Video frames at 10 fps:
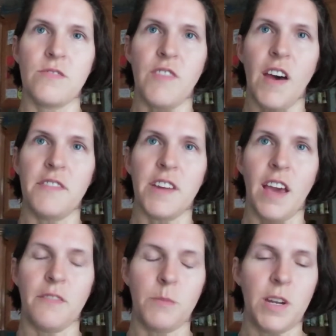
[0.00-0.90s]

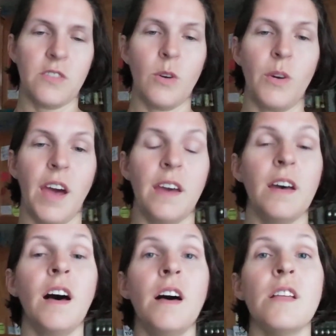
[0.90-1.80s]
5.5 minutes. Okay.
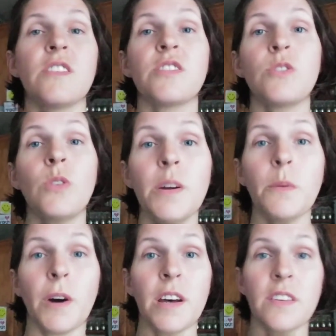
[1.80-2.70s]
The story
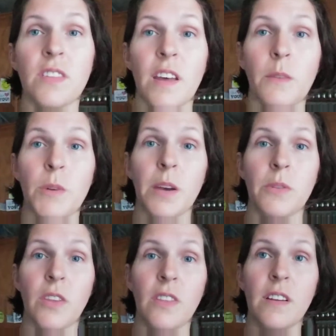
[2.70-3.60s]
was that when I
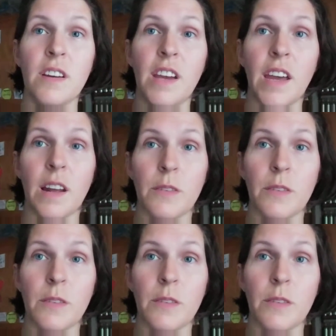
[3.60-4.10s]
was a little kid,